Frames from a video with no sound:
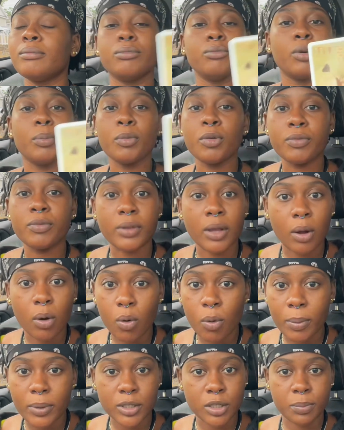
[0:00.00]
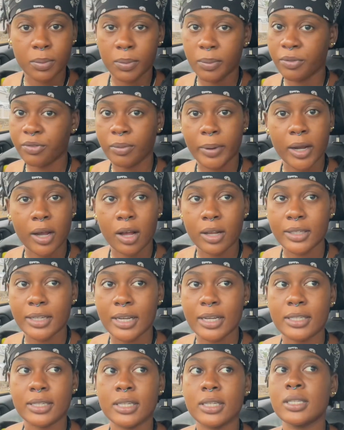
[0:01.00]
removed a whole bunch of people from my
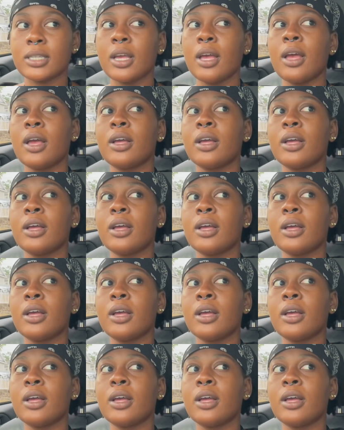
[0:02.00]
contacts list